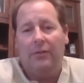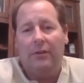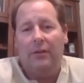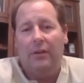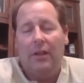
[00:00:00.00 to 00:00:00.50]
and
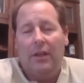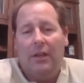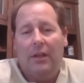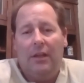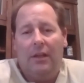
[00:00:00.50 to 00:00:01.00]

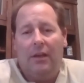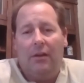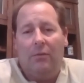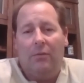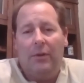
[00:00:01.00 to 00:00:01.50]

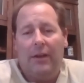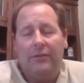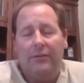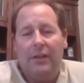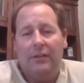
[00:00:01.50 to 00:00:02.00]
we would have a
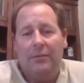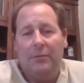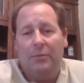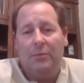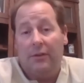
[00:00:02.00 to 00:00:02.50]
chance to
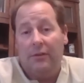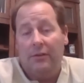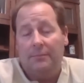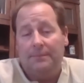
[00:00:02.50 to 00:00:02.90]
be pretty good.